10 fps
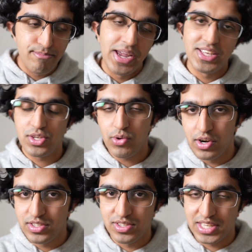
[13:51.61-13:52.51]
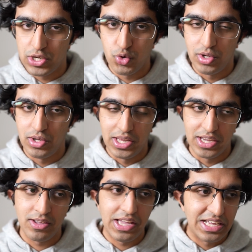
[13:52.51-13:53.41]
man, it's so hard to schedule
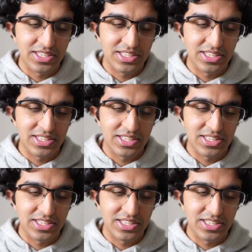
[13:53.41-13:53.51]
like